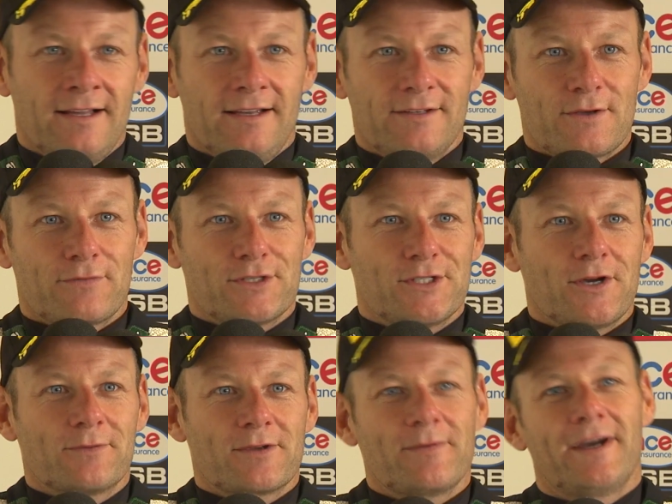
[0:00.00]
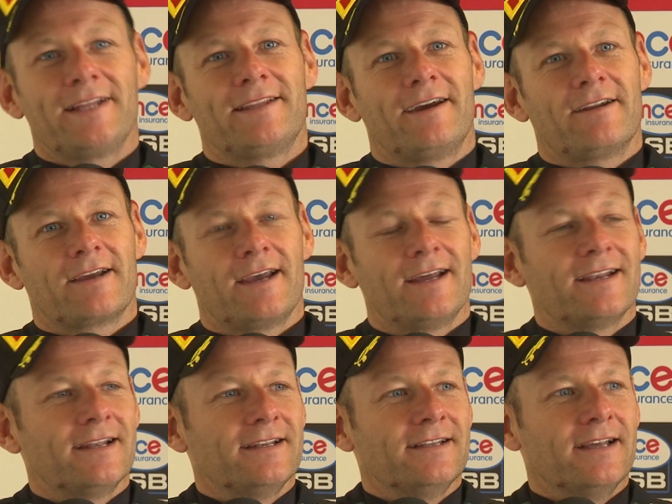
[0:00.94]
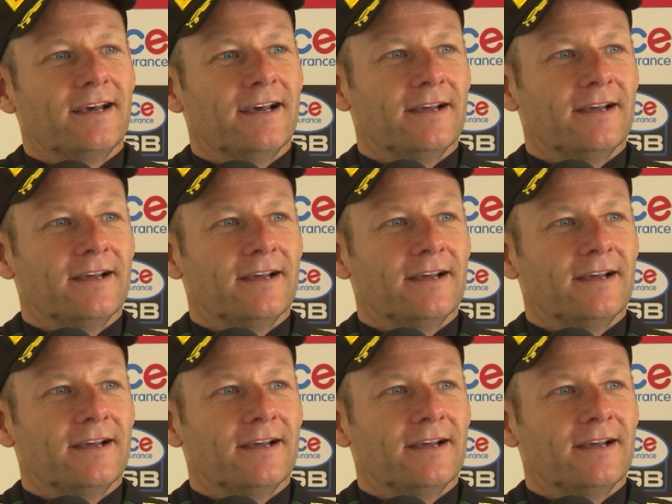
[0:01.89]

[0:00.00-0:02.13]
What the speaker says: it's obviously time to get my head down again, and